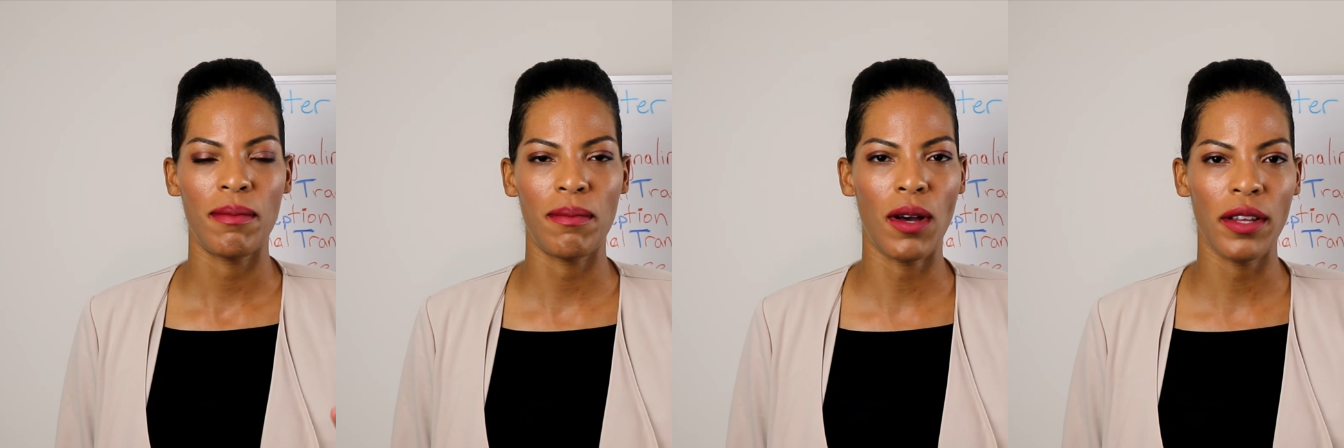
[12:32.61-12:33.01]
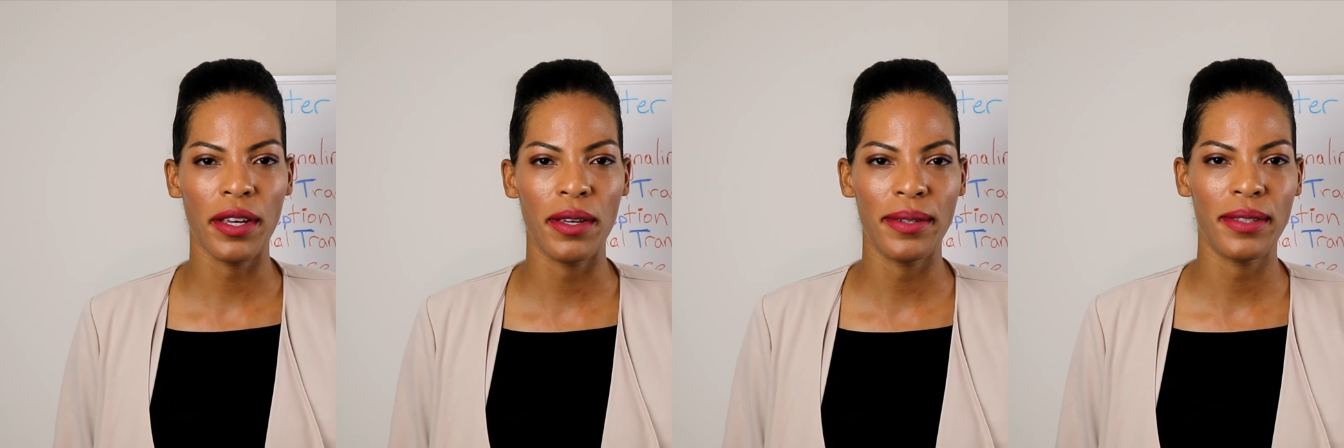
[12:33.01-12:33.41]

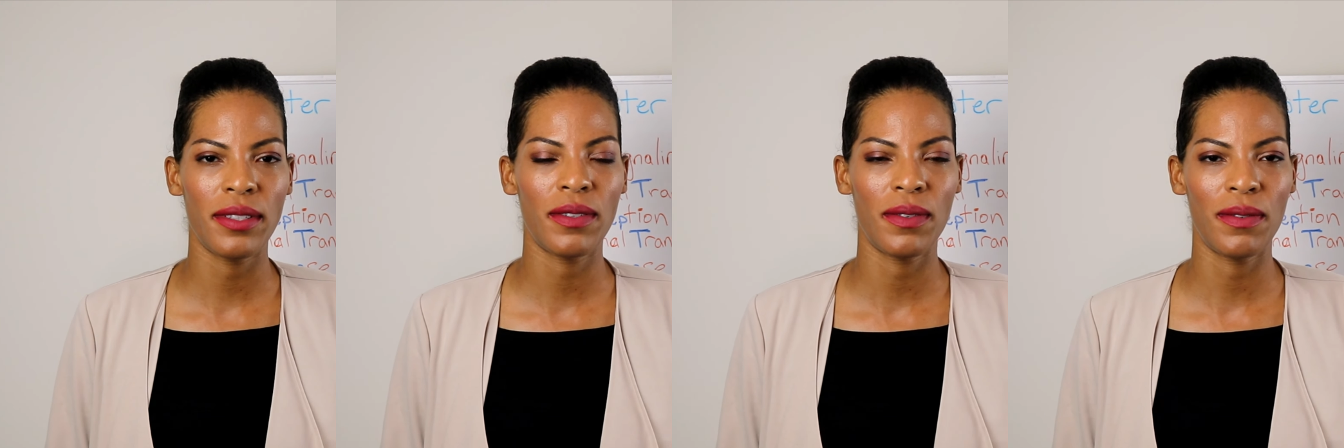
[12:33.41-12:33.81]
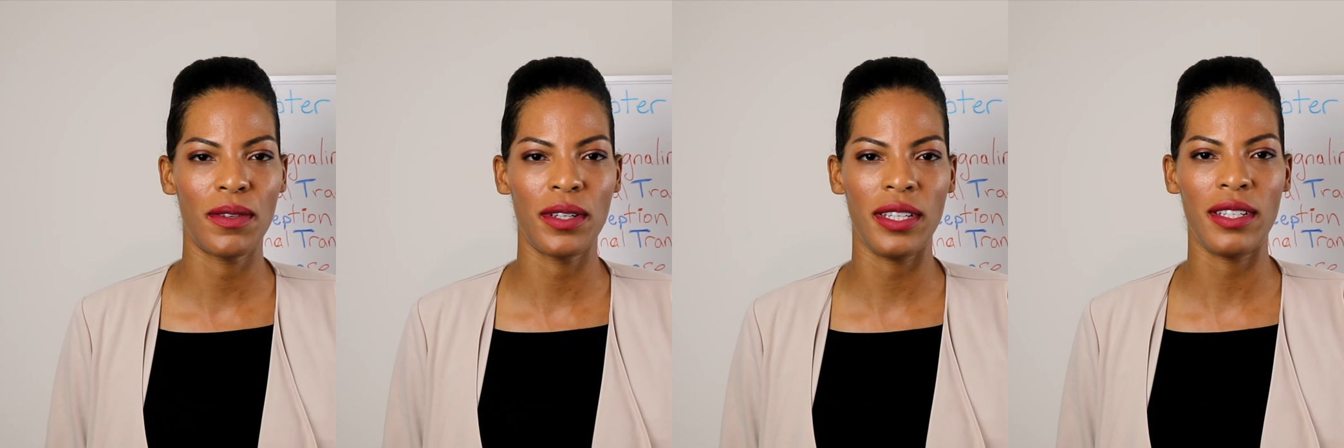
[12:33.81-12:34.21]
molecules
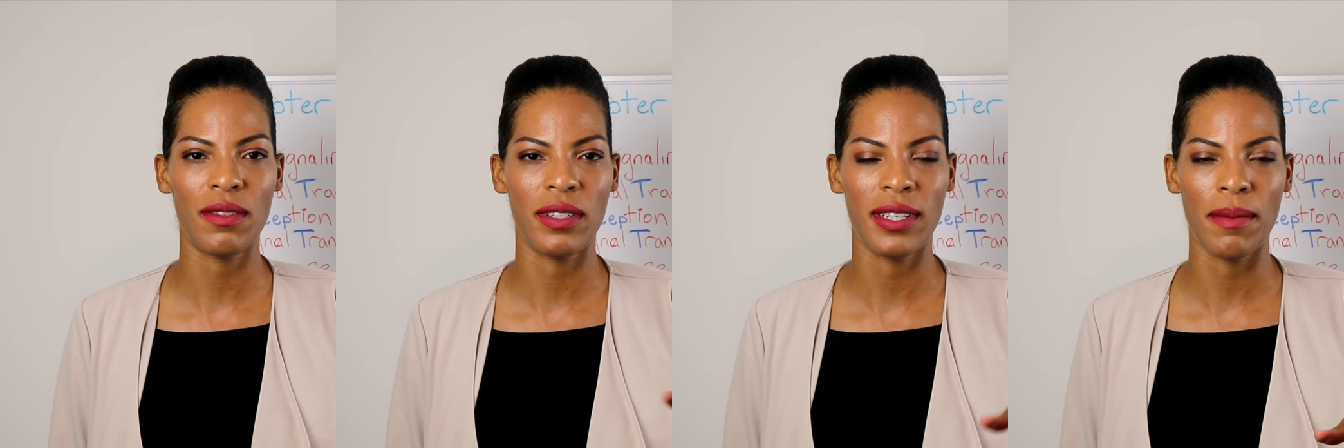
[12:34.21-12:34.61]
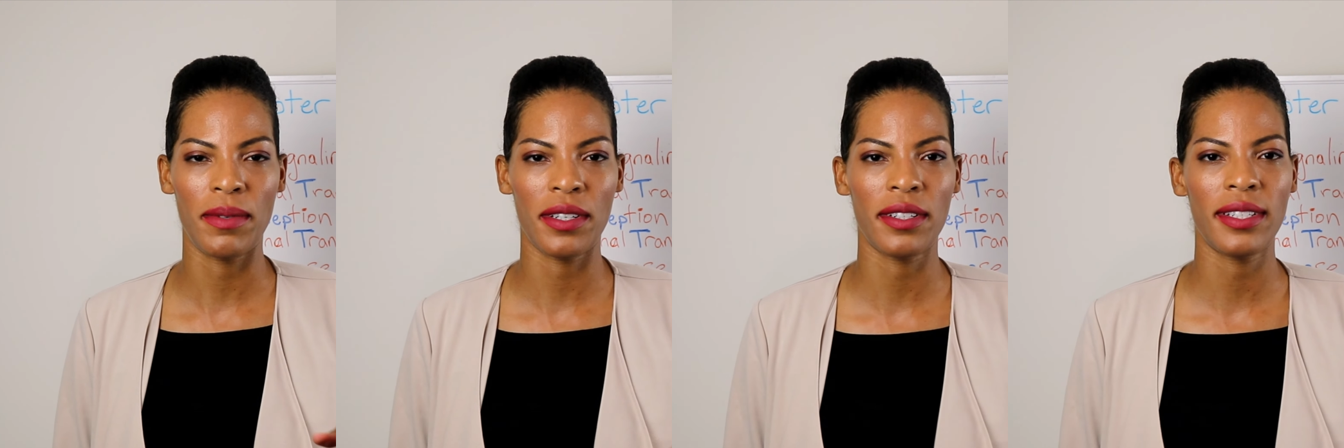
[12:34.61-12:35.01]
for these
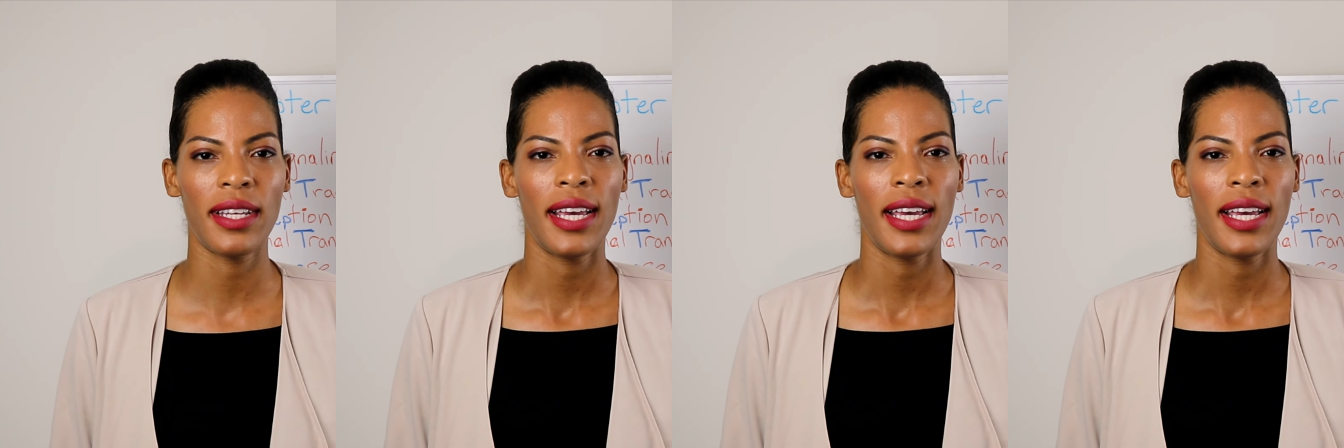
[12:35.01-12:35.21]
receptors,